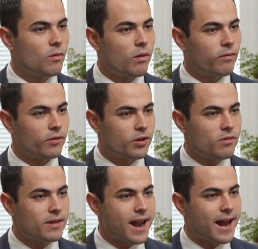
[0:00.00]
Well, for
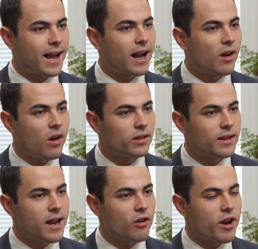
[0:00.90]
doing that, I got called
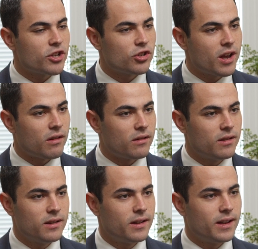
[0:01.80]
an NRA shill.
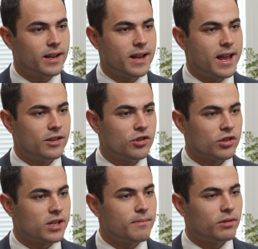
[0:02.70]
It
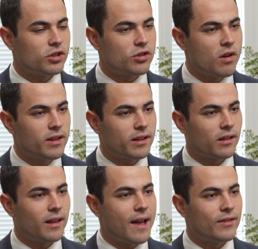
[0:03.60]
just simply showed that the
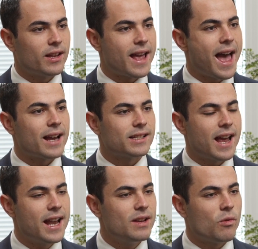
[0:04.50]
left attacks
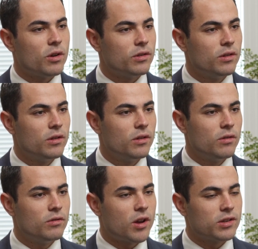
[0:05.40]
anyone
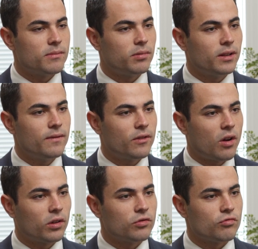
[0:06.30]
who doesn't believe
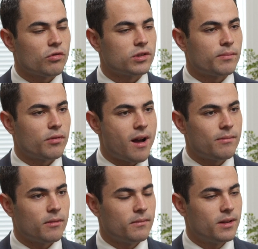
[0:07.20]
gun control is the
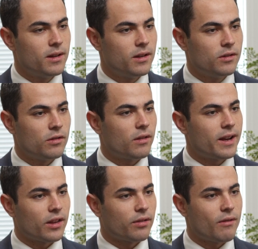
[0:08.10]
problem. You're
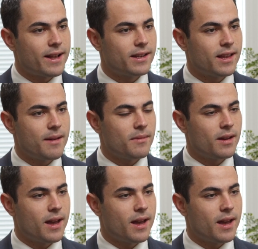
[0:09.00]
like a threat to them.